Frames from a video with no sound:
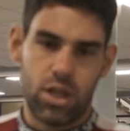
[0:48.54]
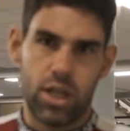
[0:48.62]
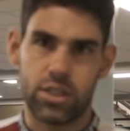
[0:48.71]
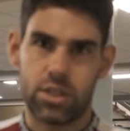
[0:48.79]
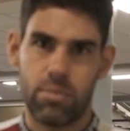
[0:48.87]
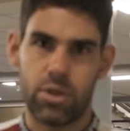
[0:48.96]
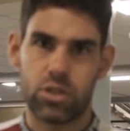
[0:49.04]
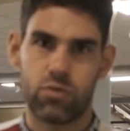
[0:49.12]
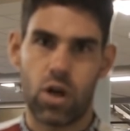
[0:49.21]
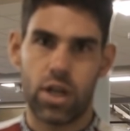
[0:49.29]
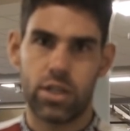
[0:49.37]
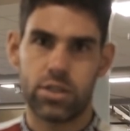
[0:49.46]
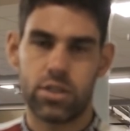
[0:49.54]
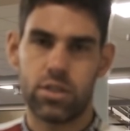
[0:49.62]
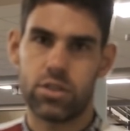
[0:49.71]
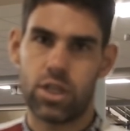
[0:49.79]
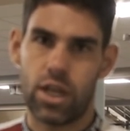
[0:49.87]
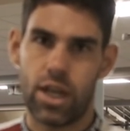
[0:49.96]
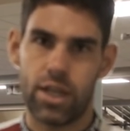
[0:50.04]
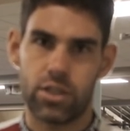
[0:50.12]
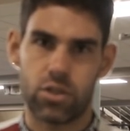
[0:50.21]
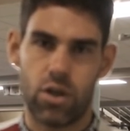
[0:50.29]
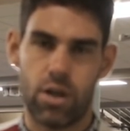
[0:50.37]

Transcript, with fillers: it's similar to running technique, so